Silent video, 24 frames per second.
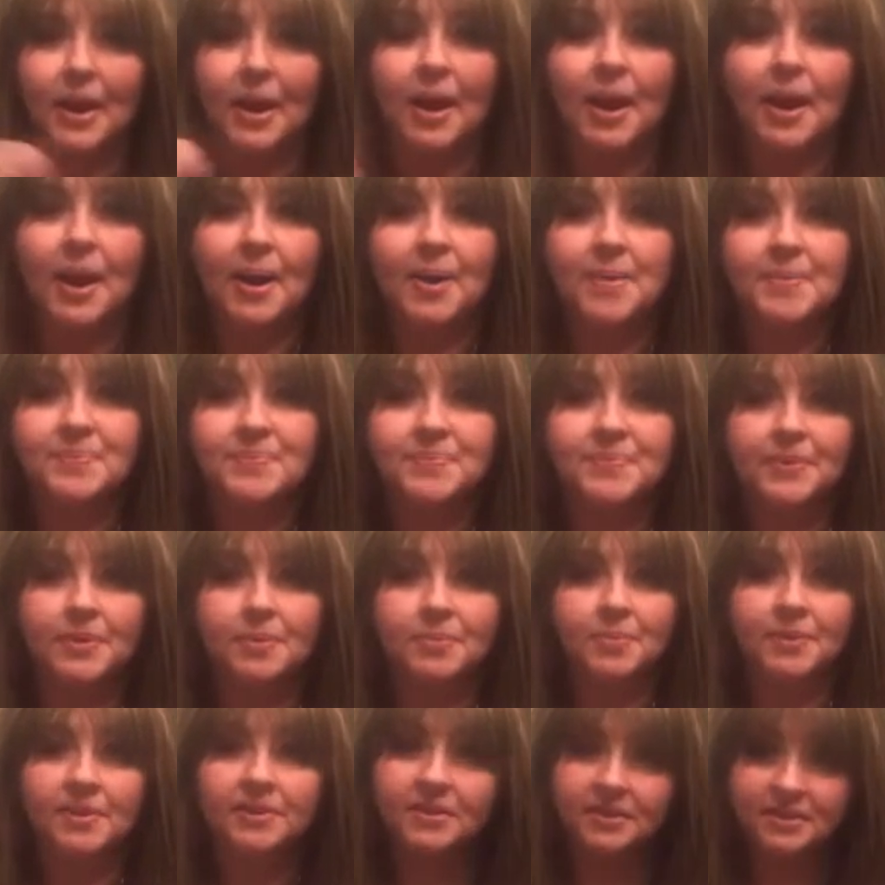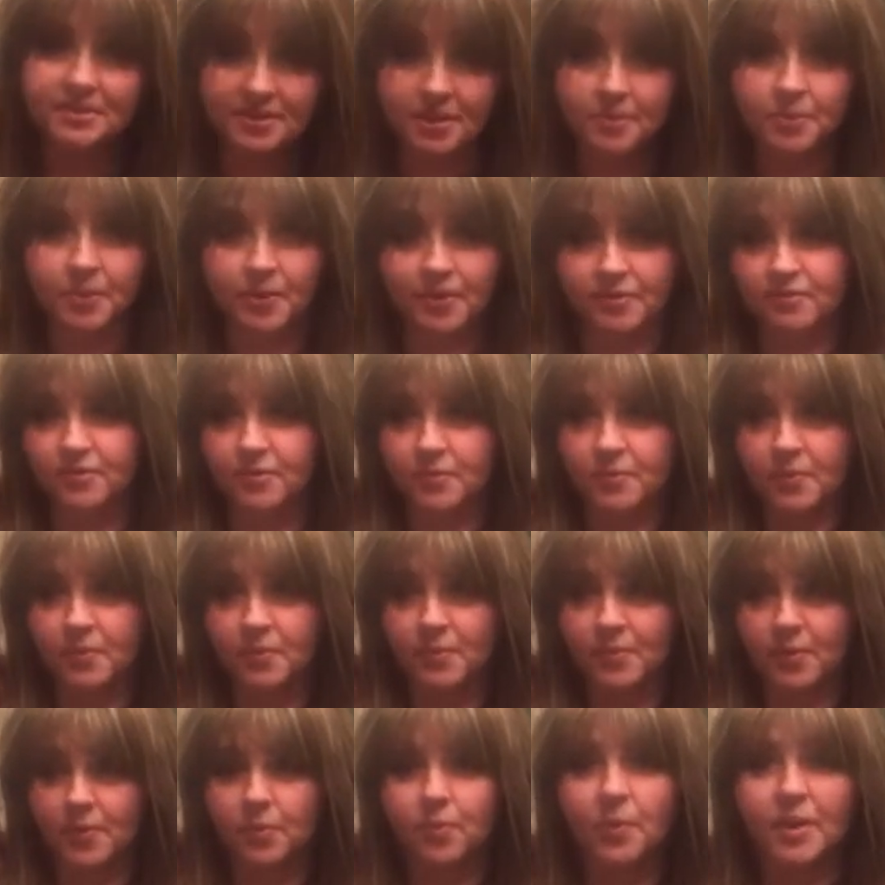But this I bought from
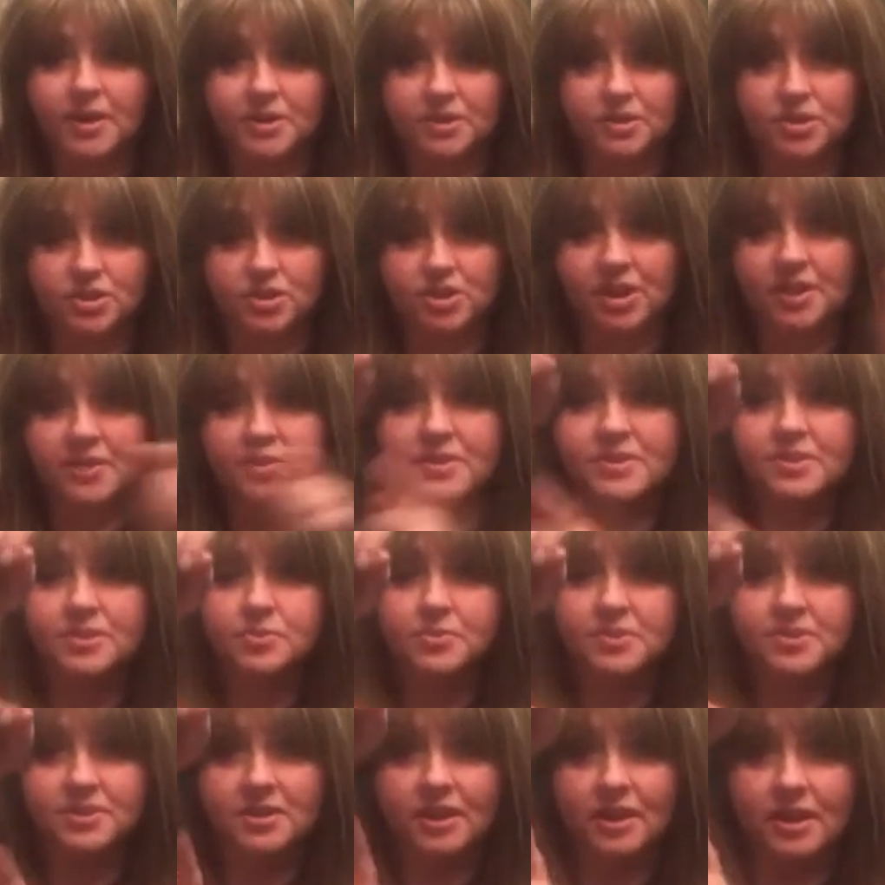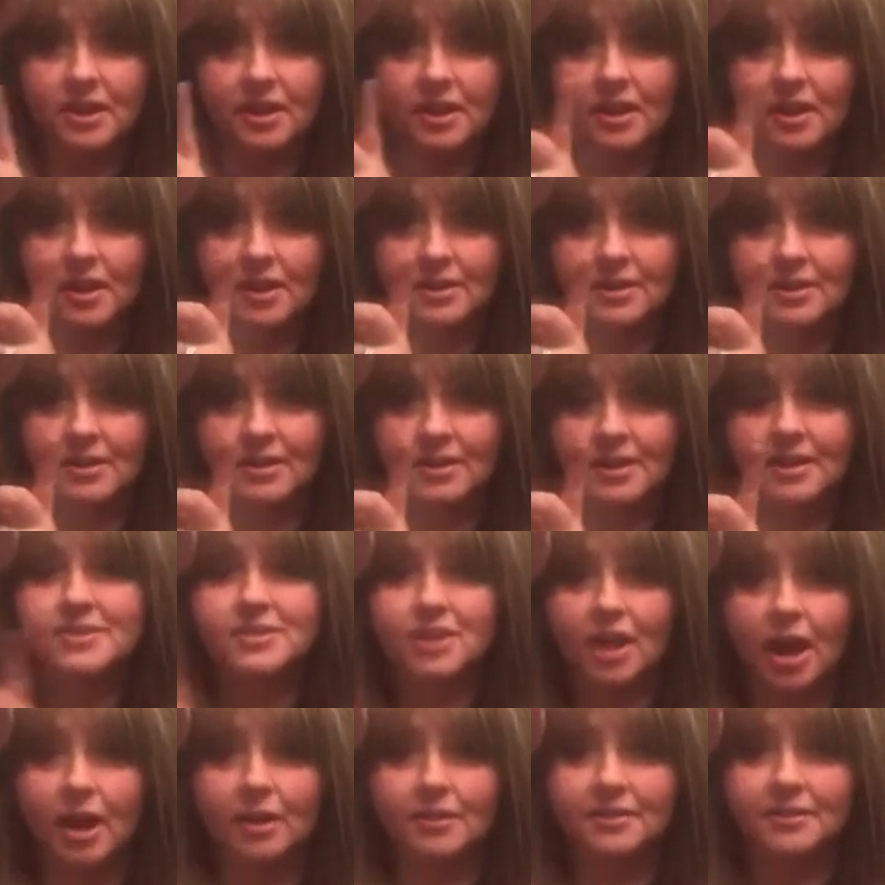Wish, and this was
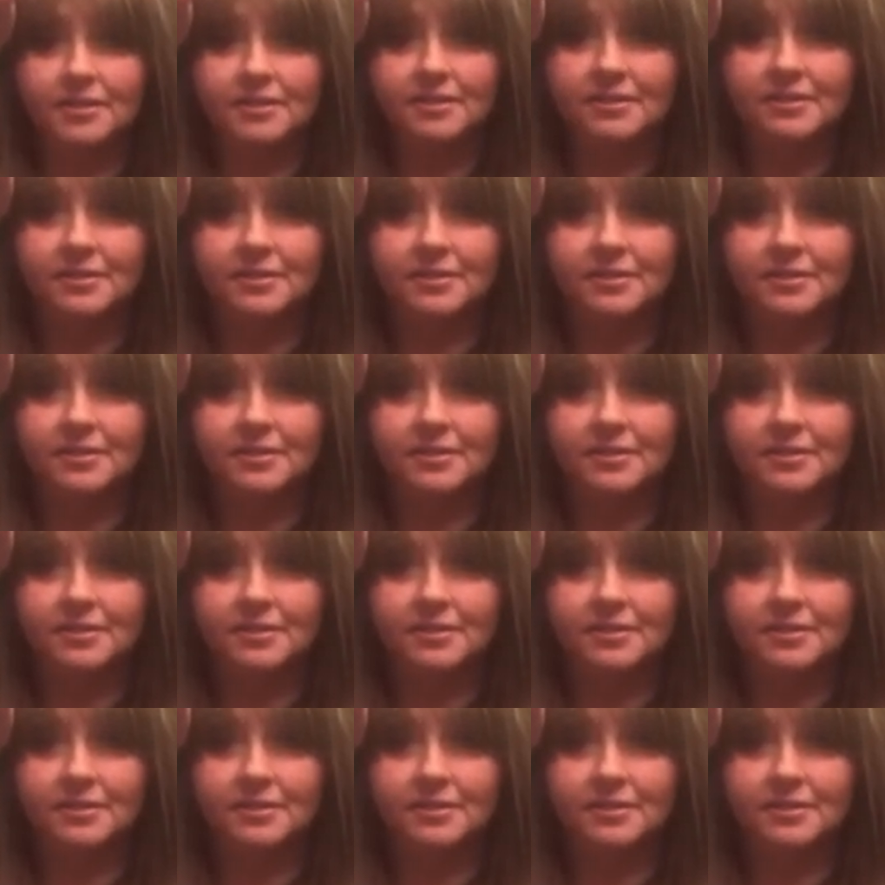$0.90